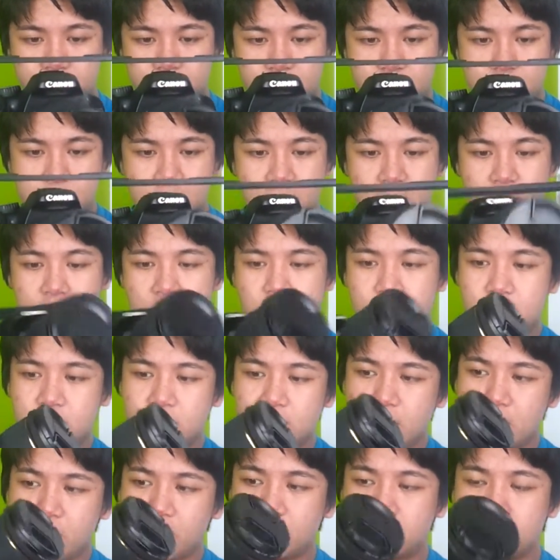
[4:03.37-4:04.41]
Yeah,
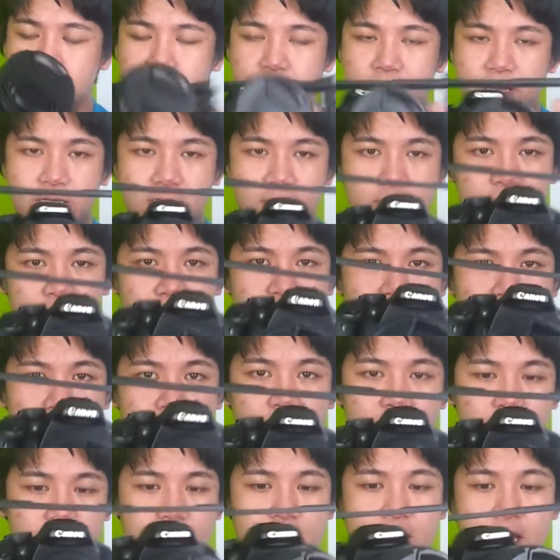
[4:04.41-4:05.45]
that was basically
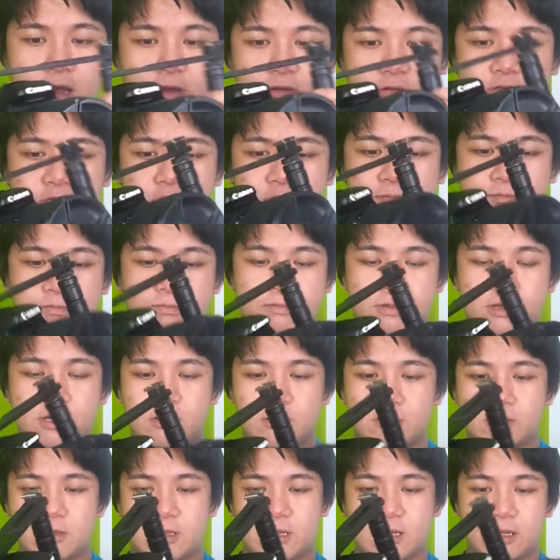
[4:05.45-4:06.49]
it, how to
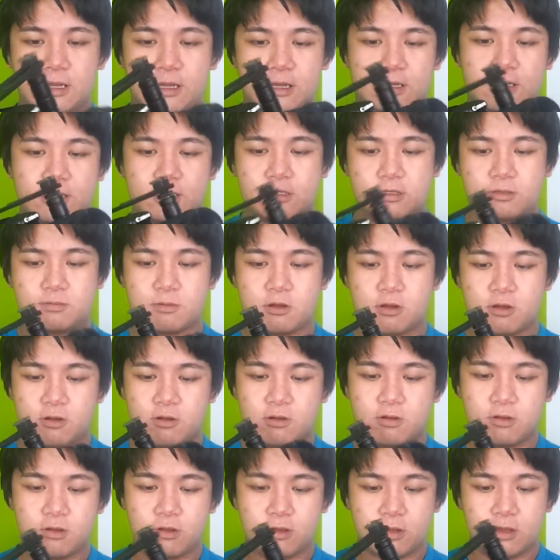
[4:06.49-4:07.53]
build a small
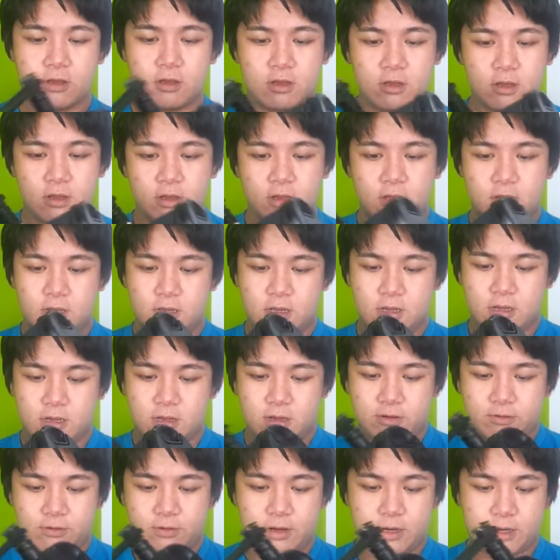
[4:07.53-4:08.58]

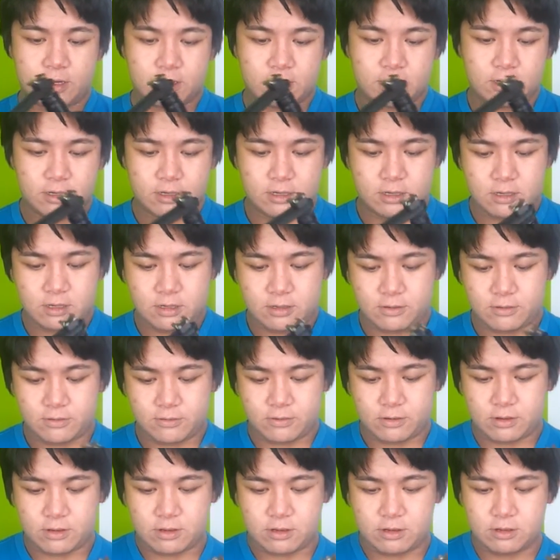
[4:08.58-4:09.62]
rig
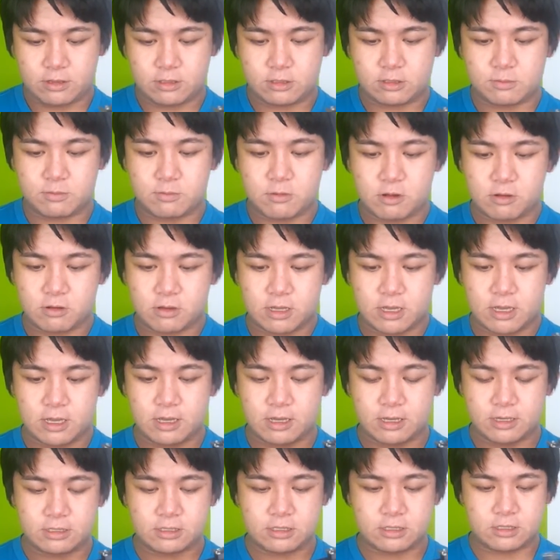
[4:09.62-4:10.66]
or small
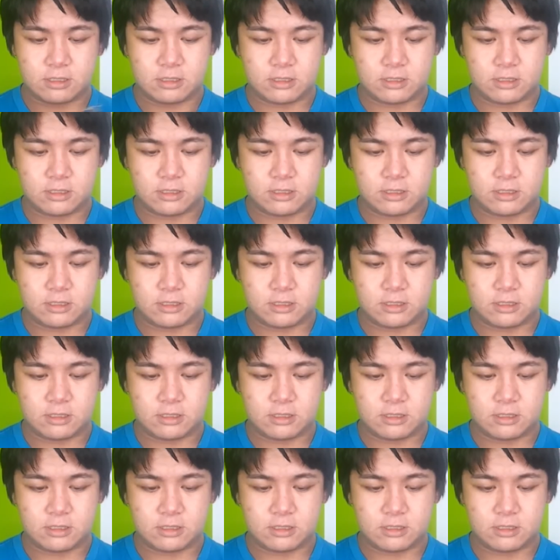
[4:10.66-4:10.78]
cage.